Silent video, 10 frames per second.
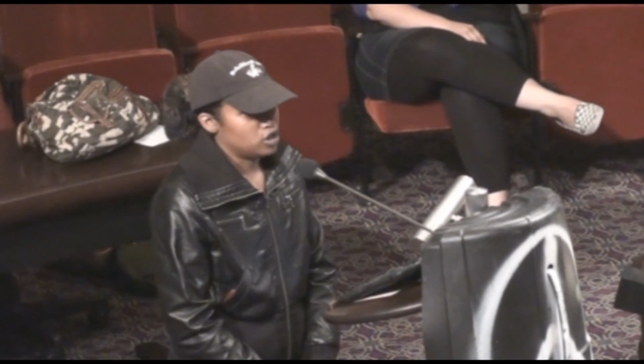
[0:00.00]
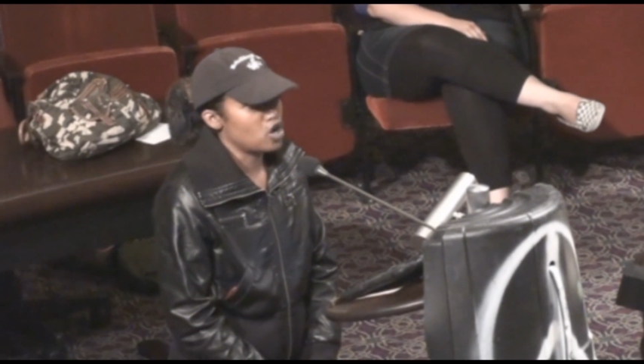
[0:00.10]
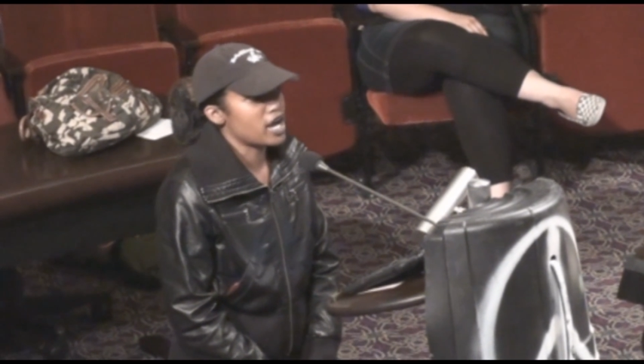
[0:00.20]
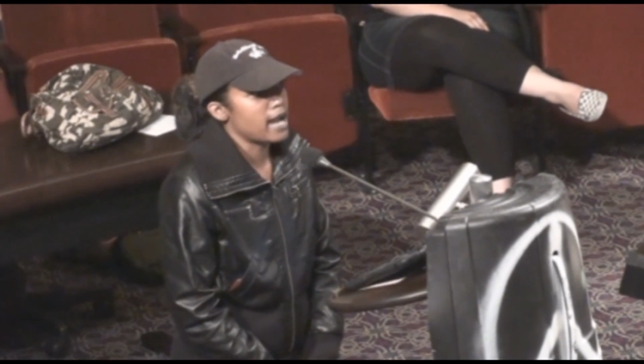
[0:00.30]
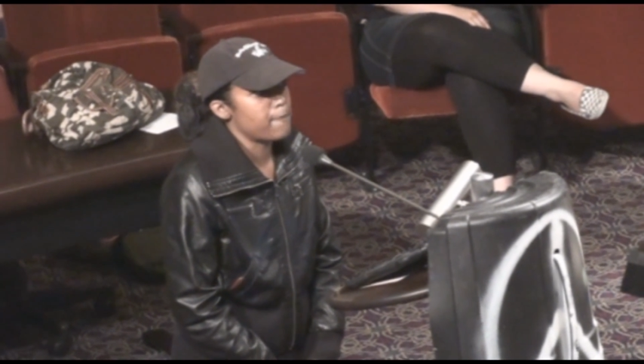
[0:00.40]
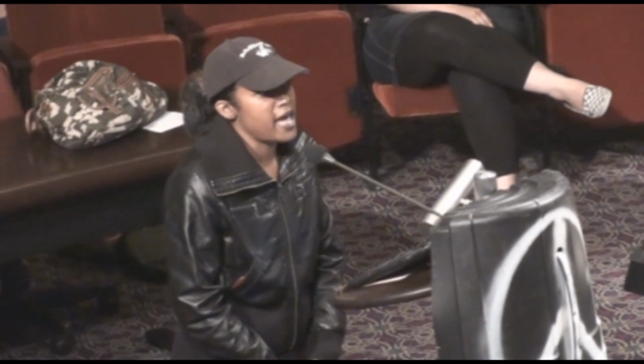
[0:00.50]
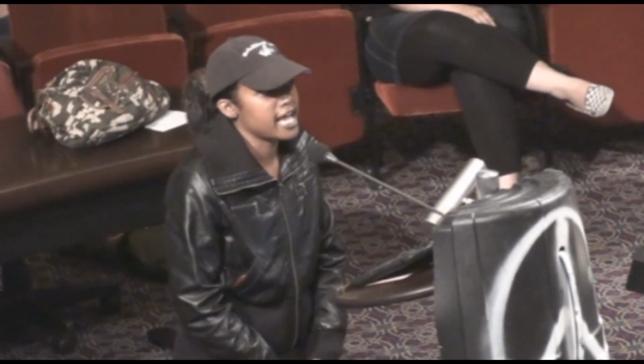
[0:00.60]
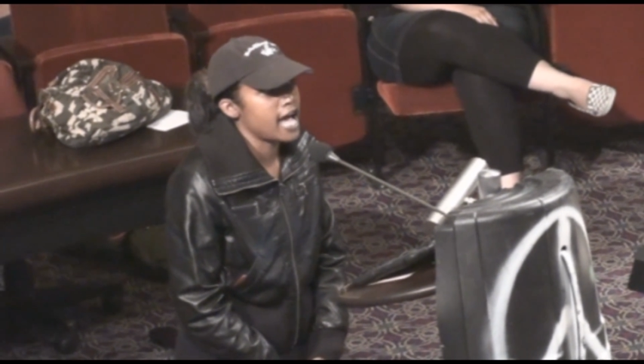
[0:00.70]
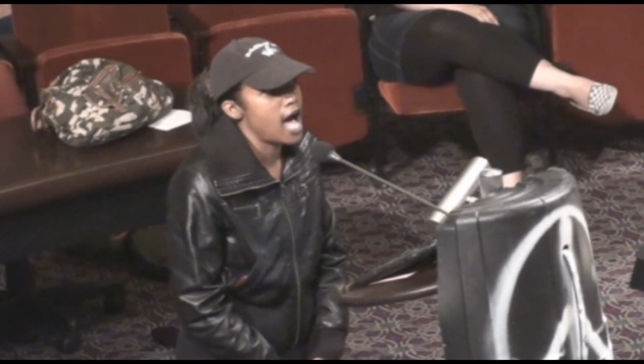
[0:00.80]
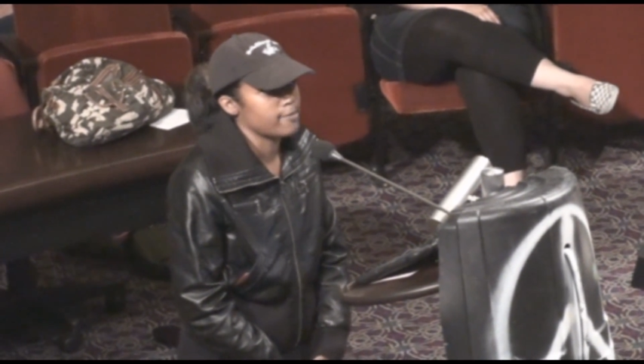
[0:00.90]
You don't gotta
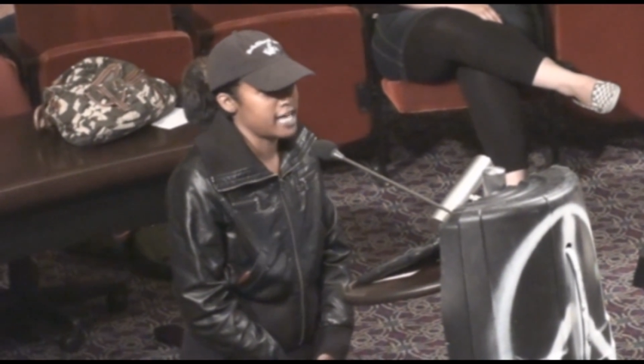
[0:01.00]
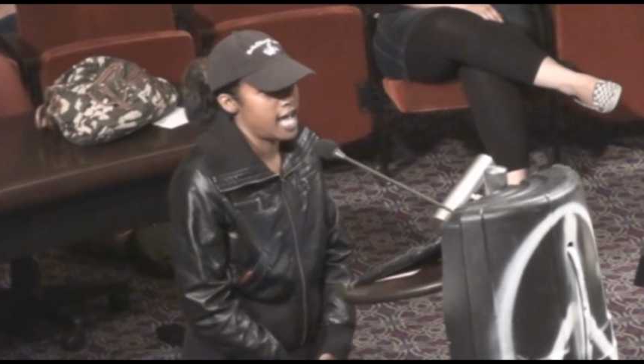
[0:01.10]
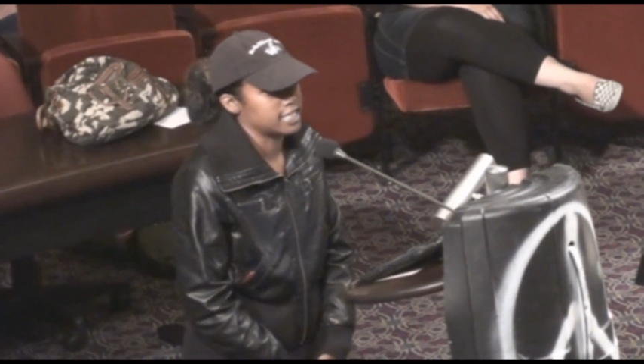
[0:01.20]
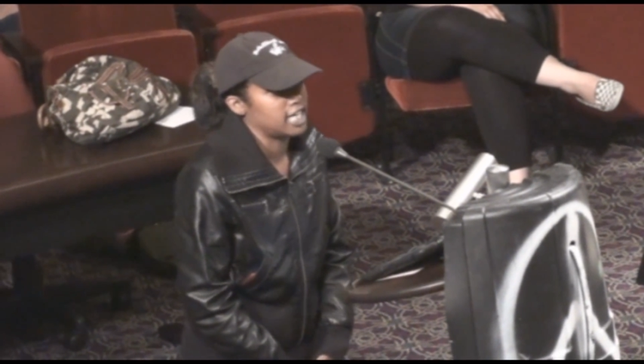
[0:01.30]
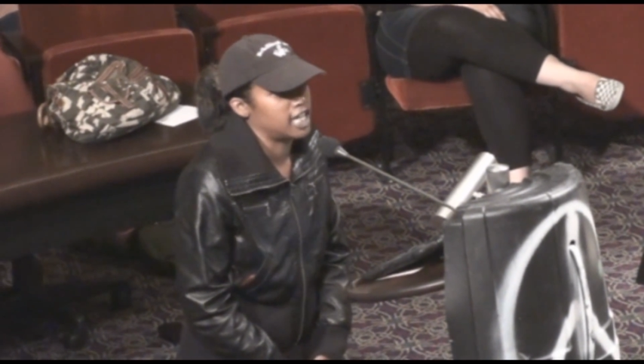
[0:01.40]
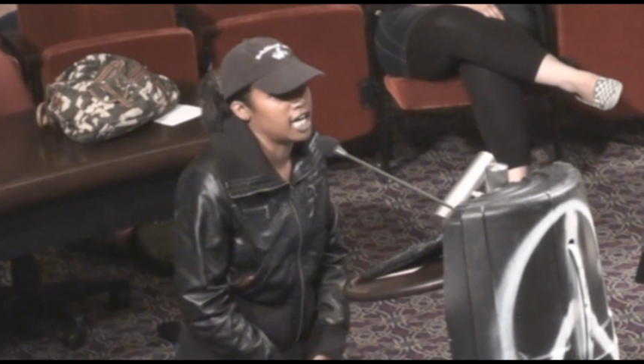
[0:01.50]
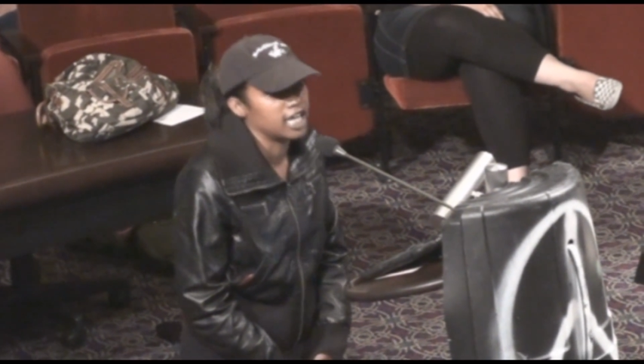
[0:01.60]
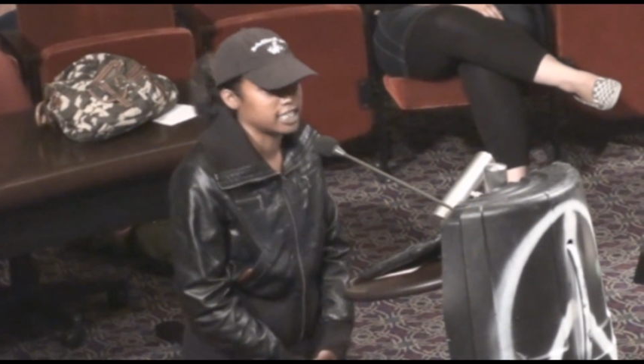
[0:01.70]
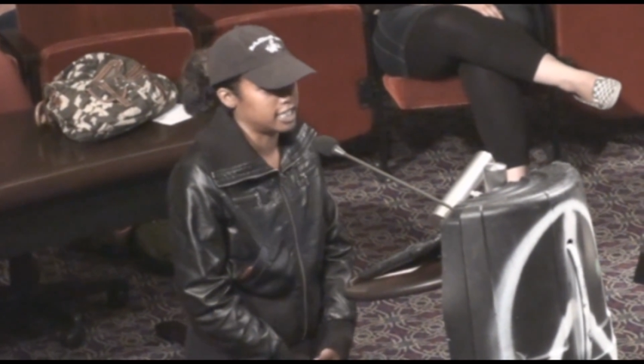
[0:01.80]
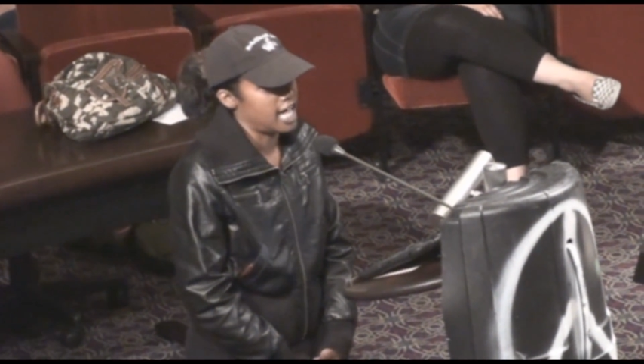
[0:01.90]
pay Comcast
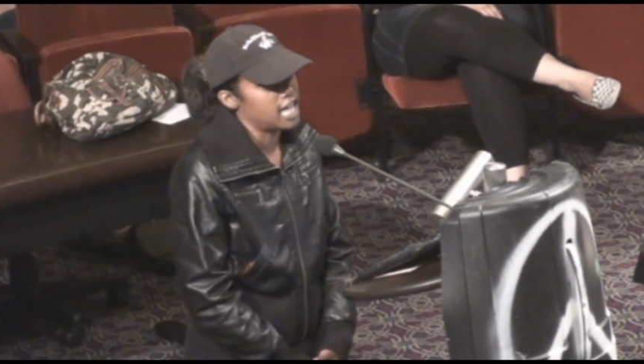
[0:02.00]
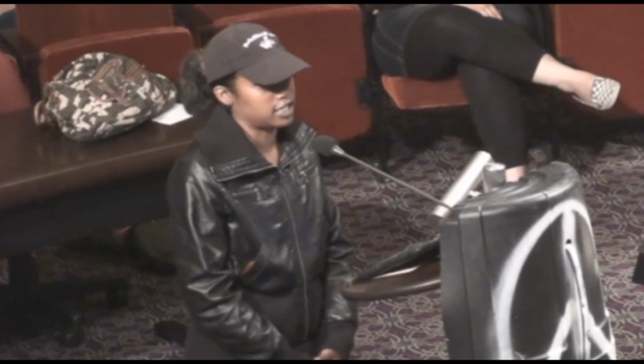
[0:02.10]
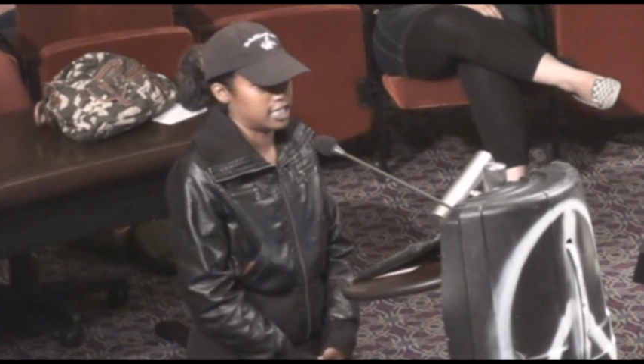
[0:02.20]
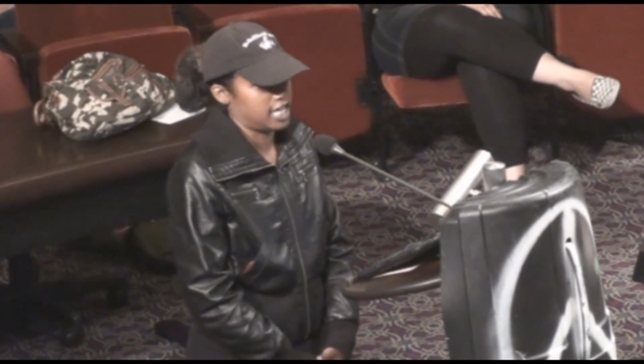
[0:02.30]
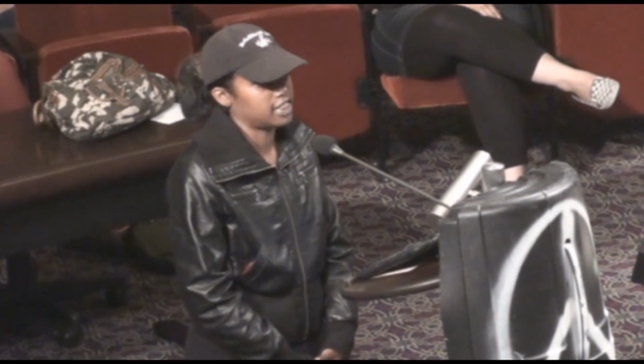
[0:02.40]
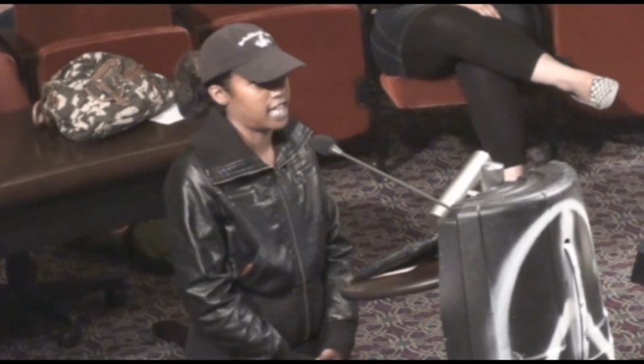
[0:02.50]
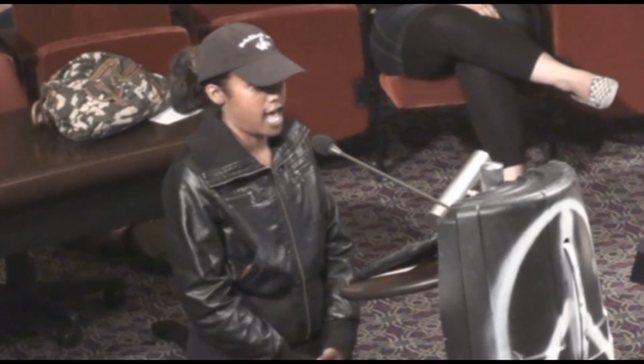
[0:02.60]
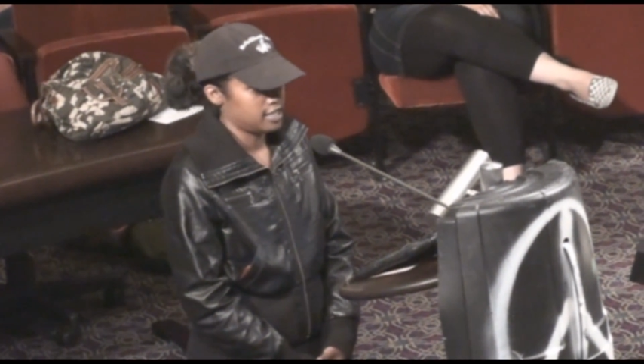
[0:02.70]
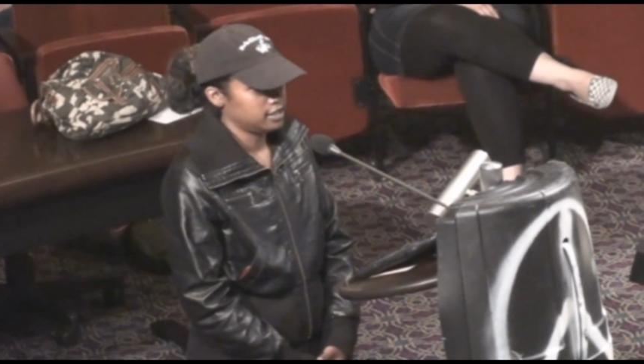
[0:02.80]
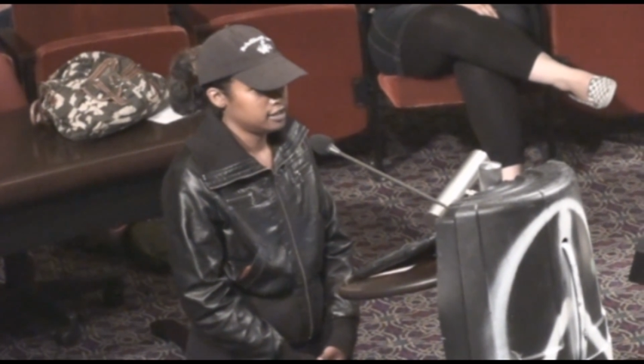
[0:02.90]
hundreds of dollars to get
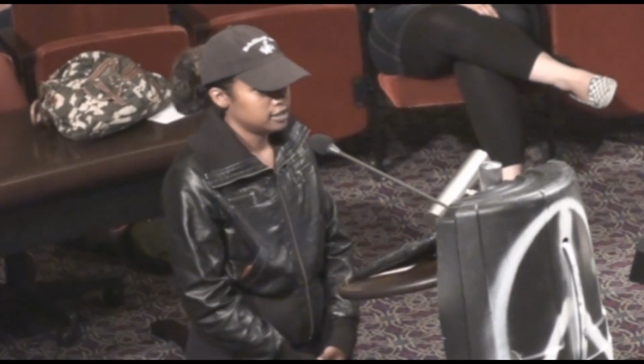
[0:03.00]
that.